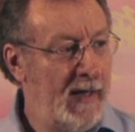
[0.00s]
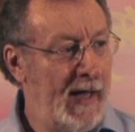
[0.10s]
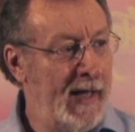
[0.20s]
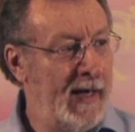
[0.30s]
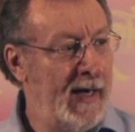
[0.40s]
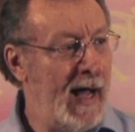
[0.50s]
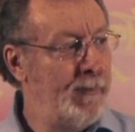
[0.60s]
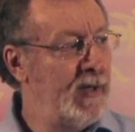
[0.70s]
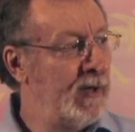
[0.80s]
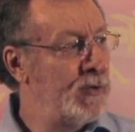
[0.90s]
and an
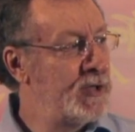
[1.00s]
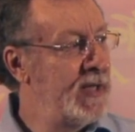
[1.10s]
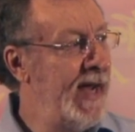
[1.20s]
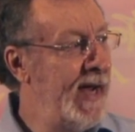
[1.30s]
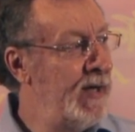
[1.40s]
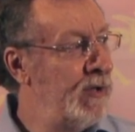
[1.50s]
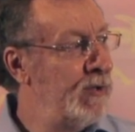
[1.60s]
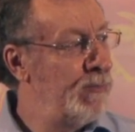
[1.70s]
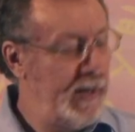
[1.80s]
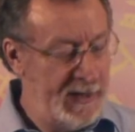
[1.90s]
optical scanner
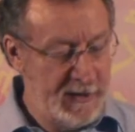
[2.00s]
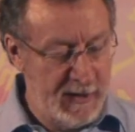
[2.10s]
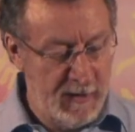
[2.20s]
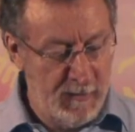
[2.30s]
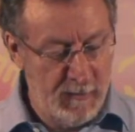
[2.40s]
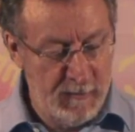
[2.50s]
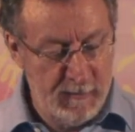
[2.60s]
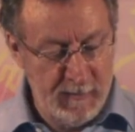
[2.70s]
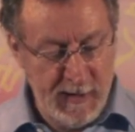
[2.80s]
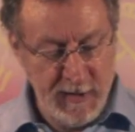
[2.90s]
reads it
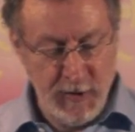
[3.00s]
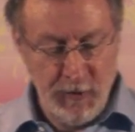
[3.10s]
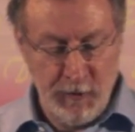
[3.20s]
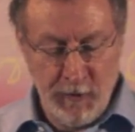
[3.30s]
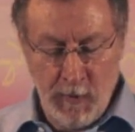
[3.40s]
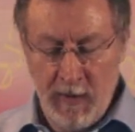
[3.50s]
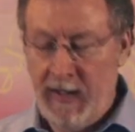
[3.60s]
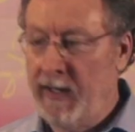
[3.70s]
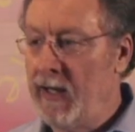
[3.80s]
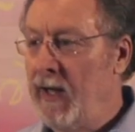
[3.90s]
as you throw it
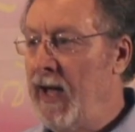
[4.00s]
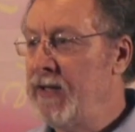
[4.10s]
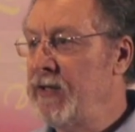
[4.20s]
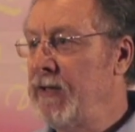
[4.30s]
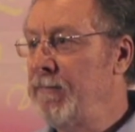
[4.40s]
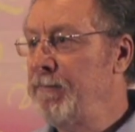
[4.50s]
in the closet.